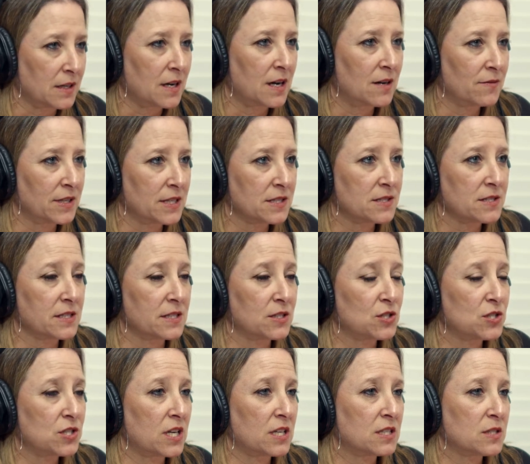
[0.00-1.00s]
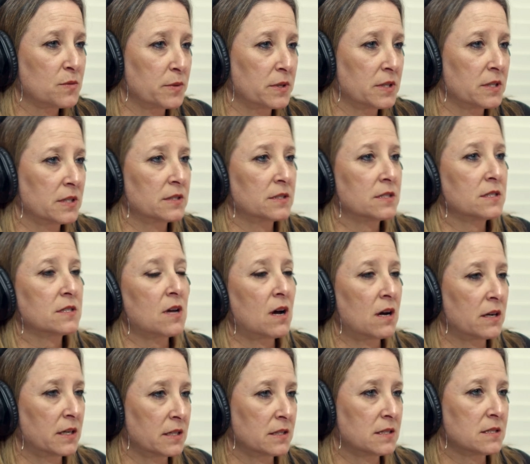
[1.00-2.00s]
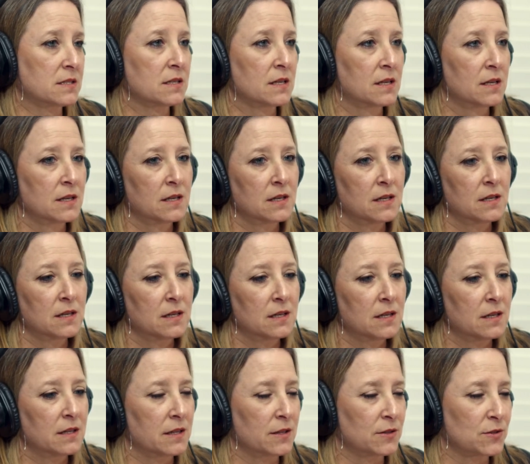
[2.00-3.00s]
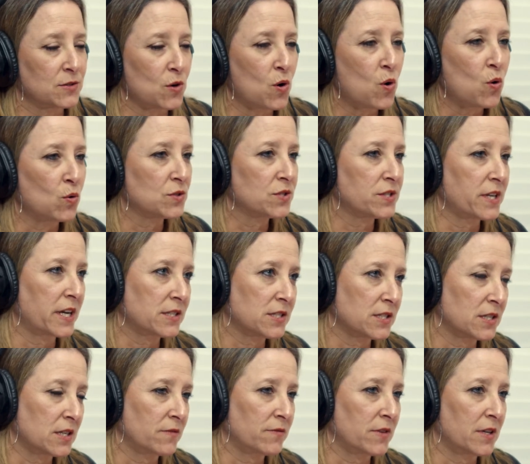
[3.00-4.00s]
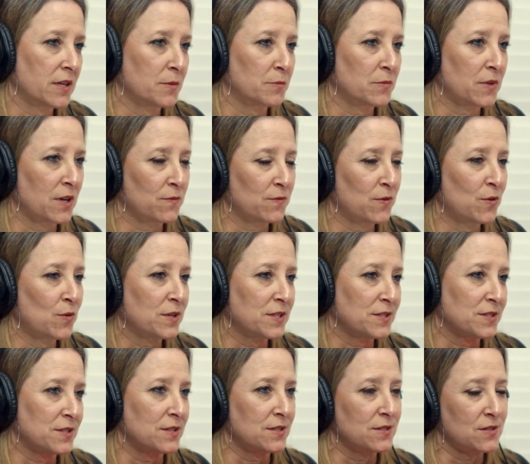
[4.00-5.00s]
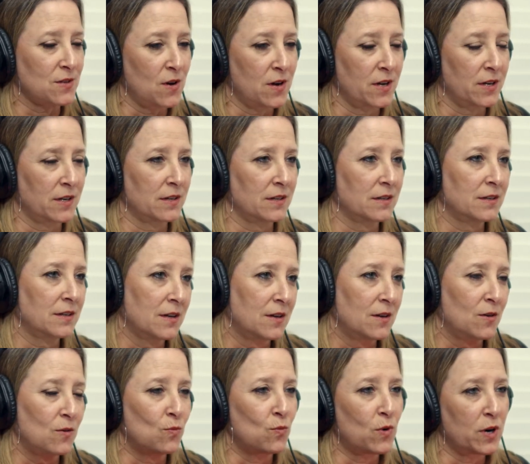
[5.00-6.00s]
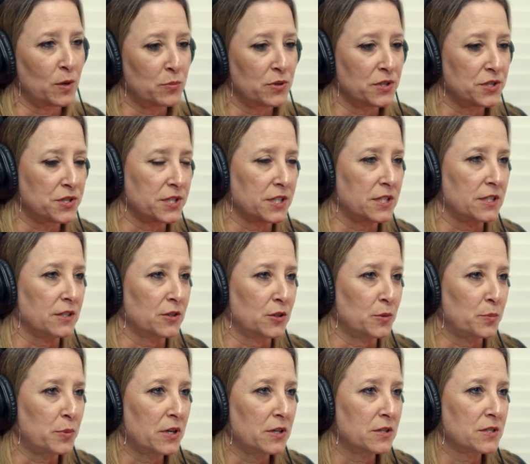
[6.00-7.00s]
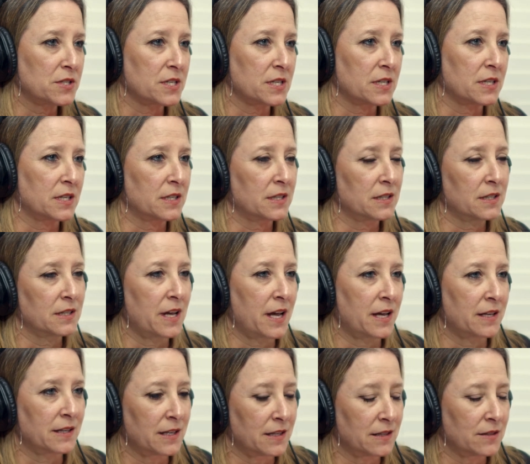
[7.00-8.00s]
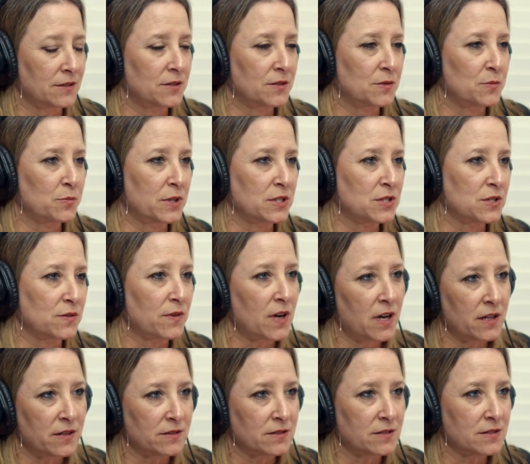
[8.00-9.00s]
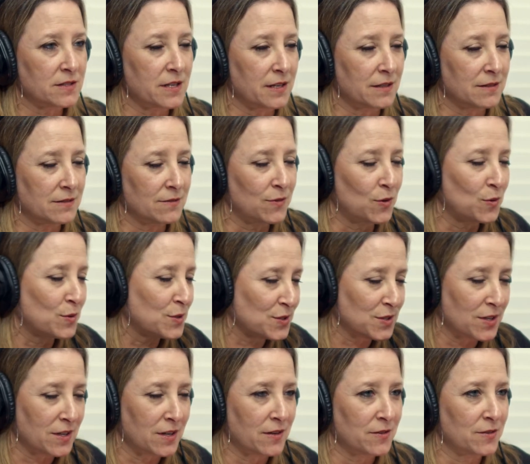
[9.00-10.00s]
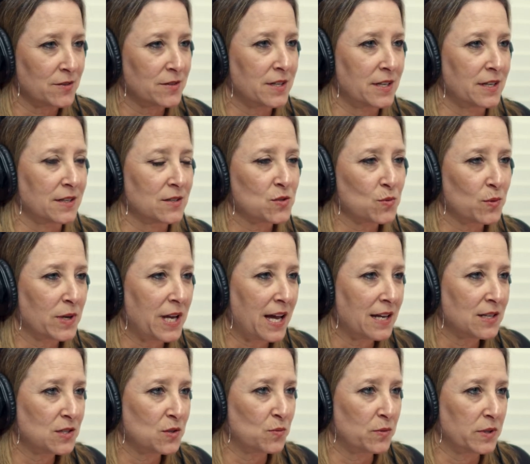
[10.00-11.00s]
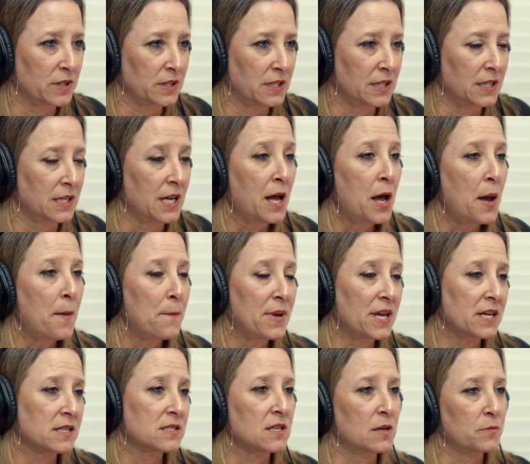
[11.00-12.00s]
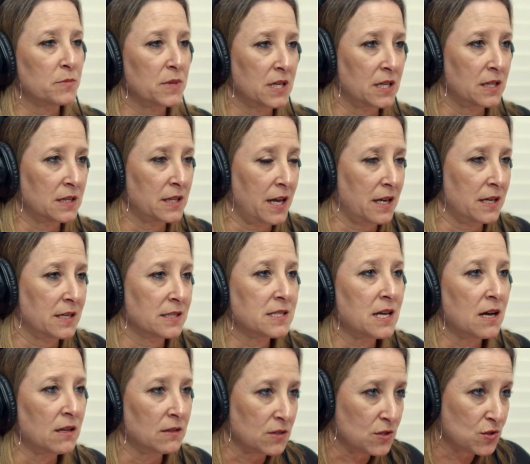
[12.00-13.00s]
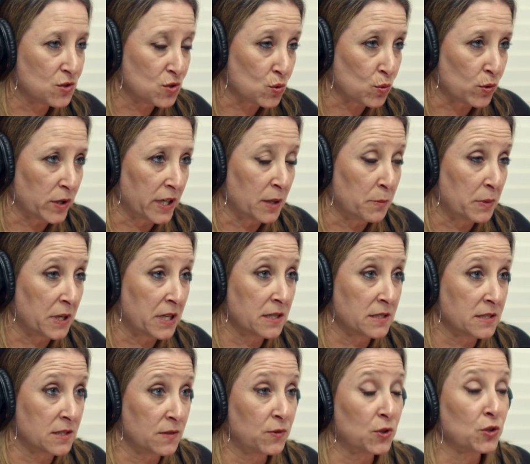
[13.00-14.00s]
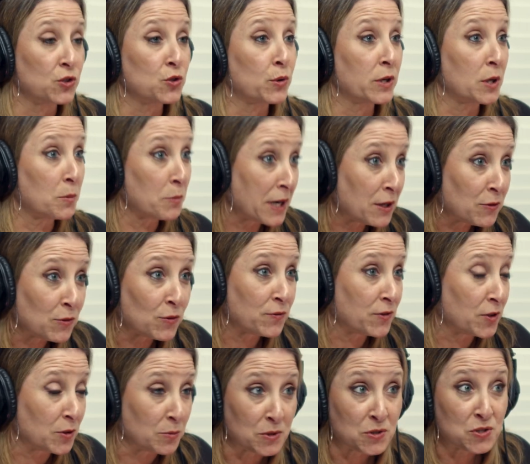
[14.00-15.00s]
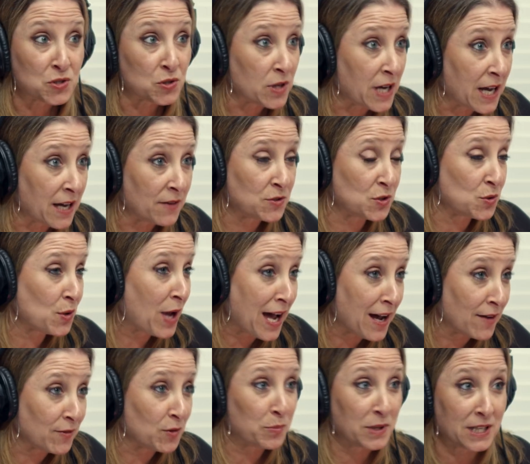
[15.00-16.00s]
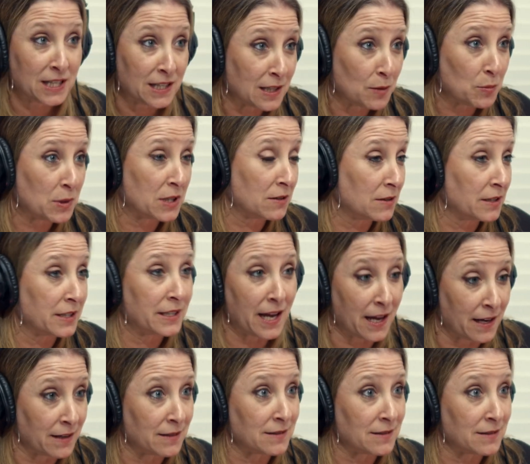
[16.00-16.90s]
Obviously, Shakespeare's sonnets, there's a whole section of them that focuses on one particular person, and then there are a bunch of others that focus on other things. So we had to really pick something that could tell a story, because if you're doing a microfilm, you still have to have a beginning, middle, and end.